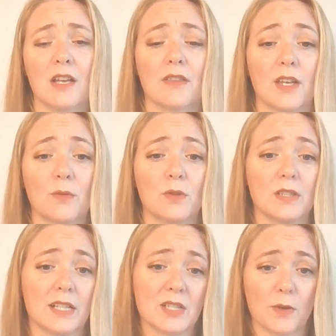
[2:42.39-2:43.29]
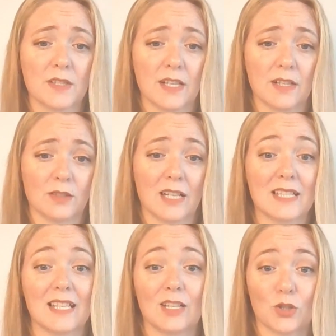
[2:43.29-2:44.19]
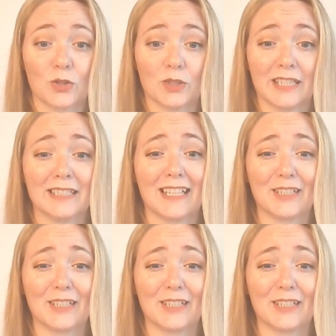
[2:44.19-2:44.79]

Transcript: They will express the anal glands internally.